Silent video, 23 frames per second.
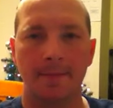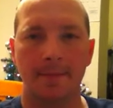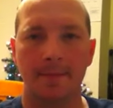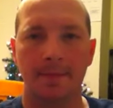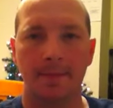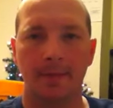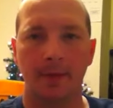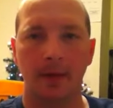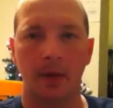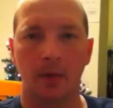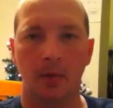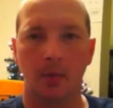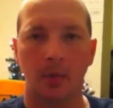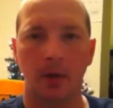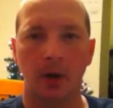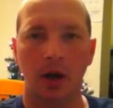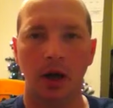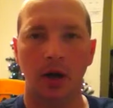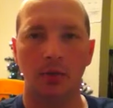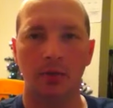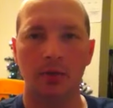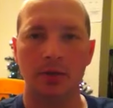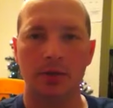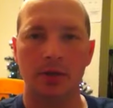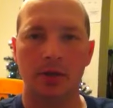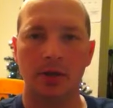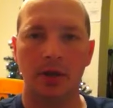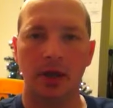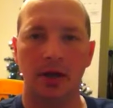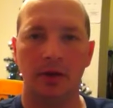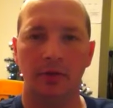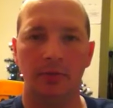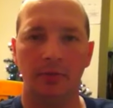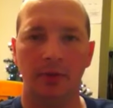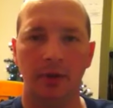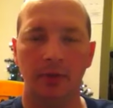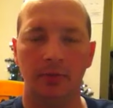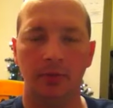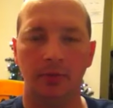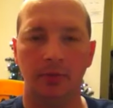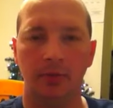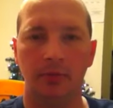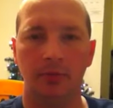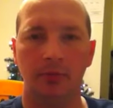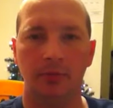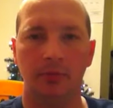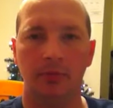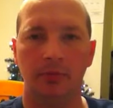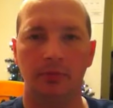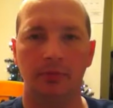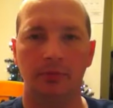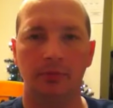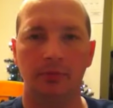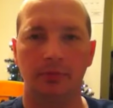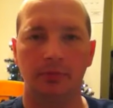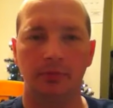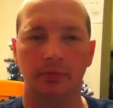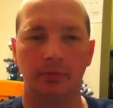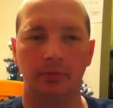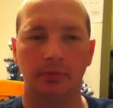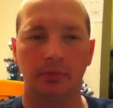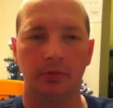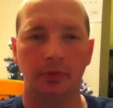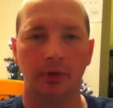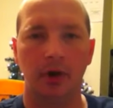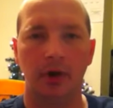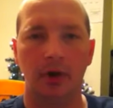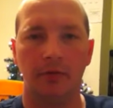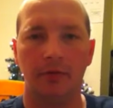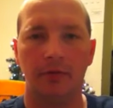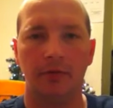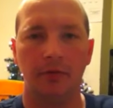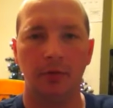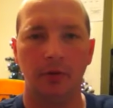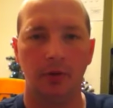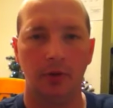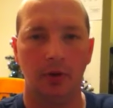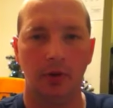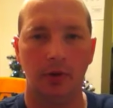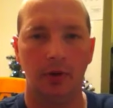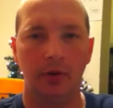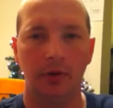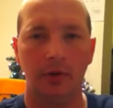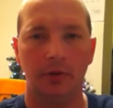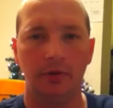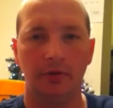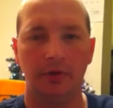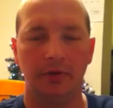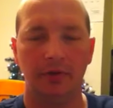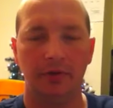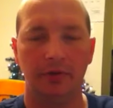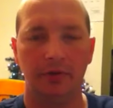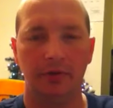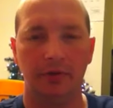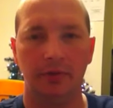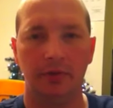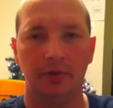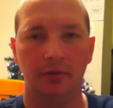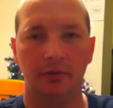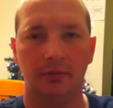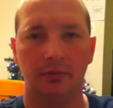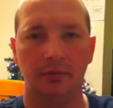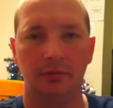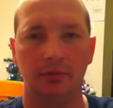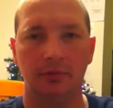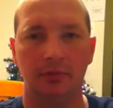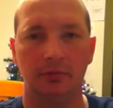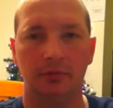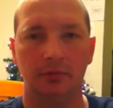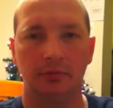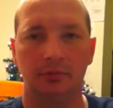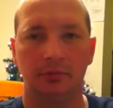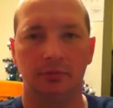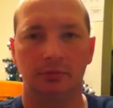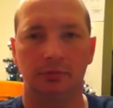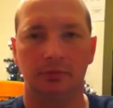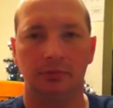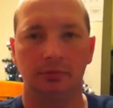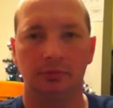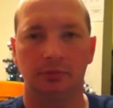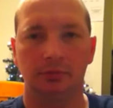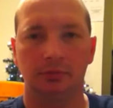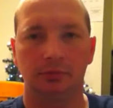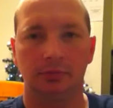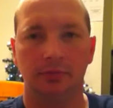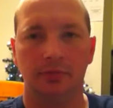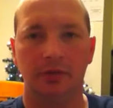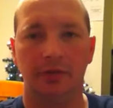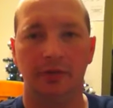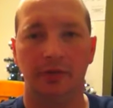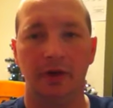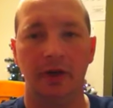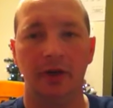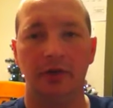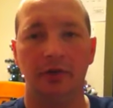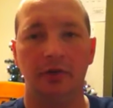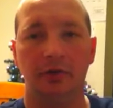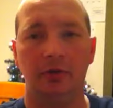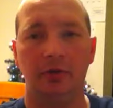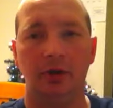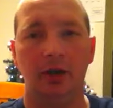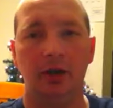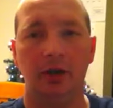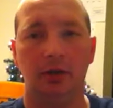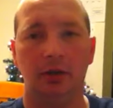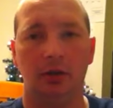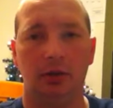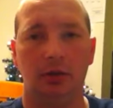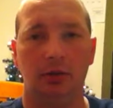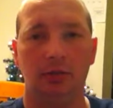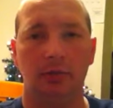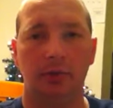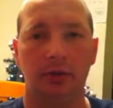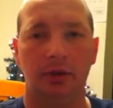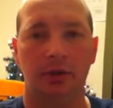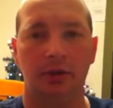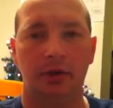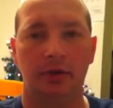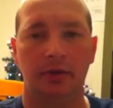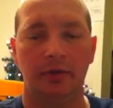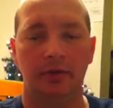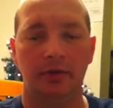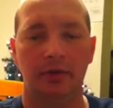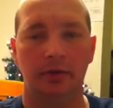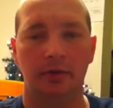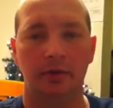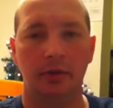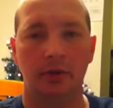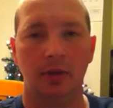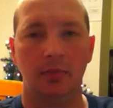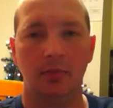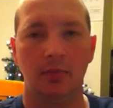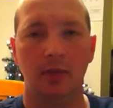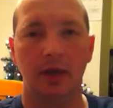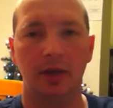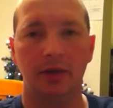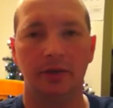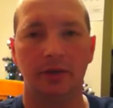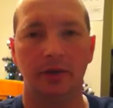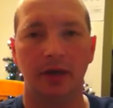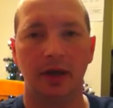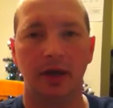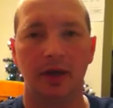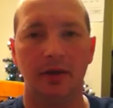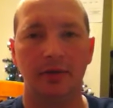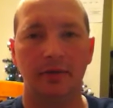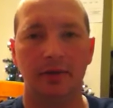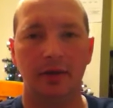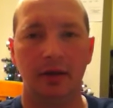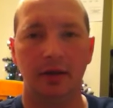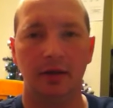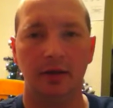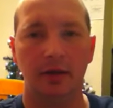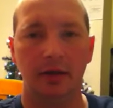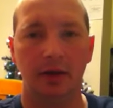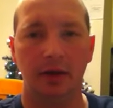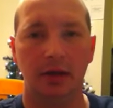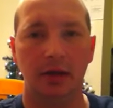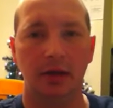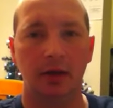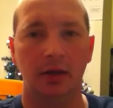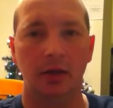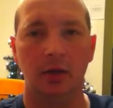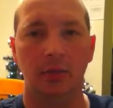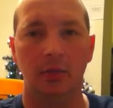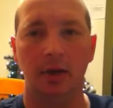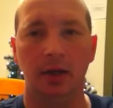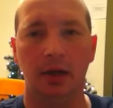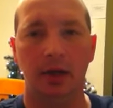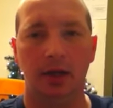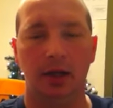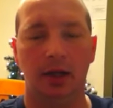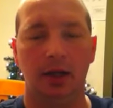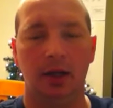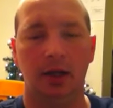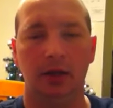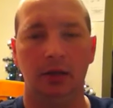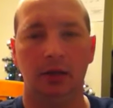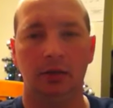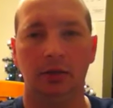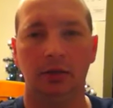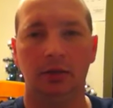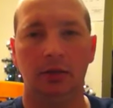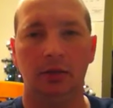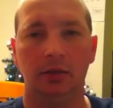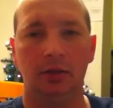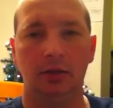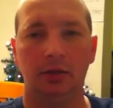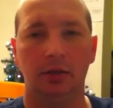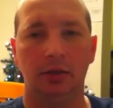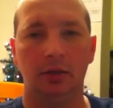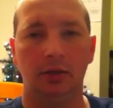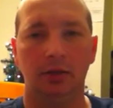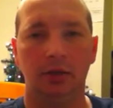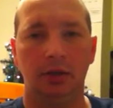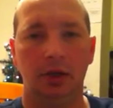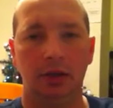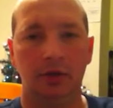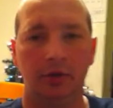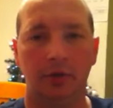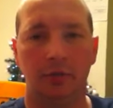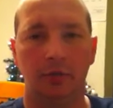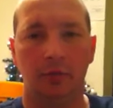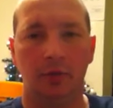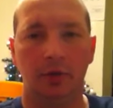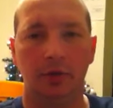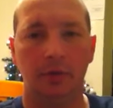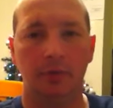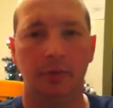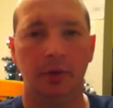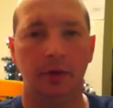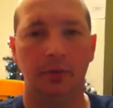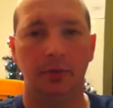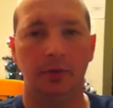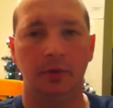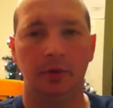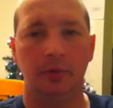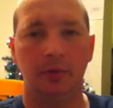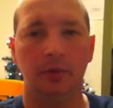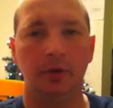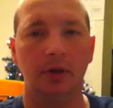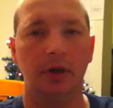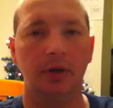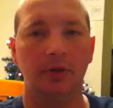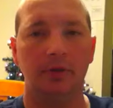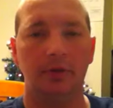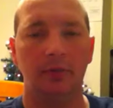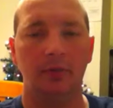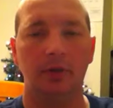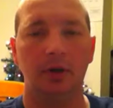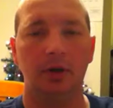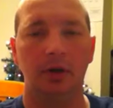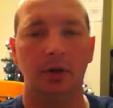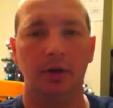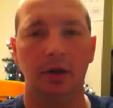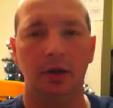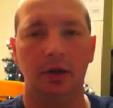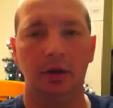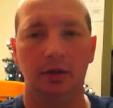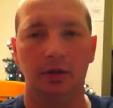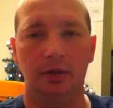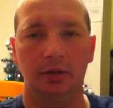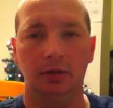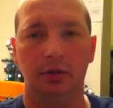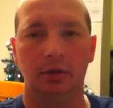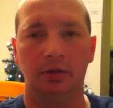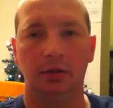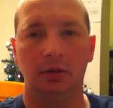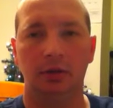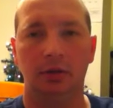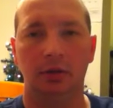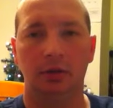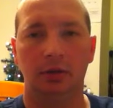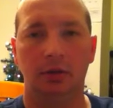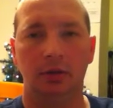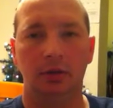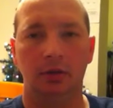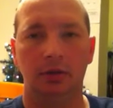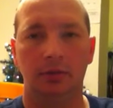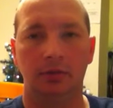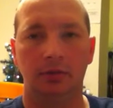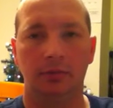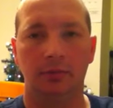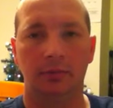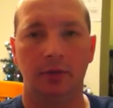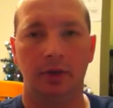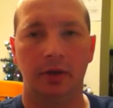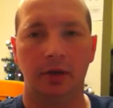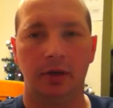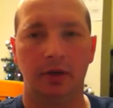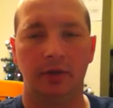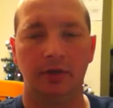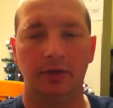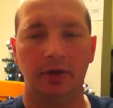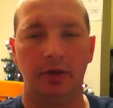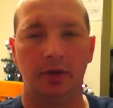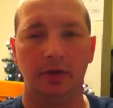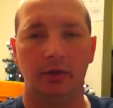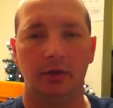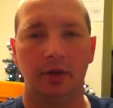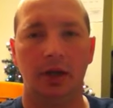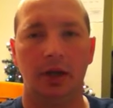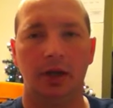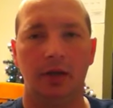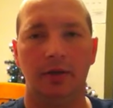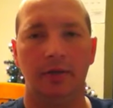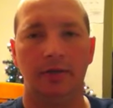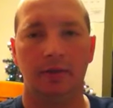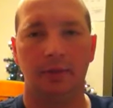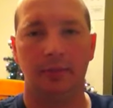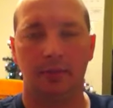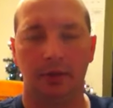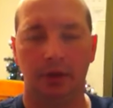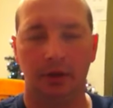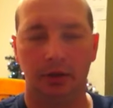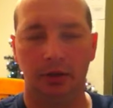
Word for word: And why would you have people brought forth just to feed your ego? Because it makes God sound like an egomaniac. He just wants people to praise him all day long because he created something.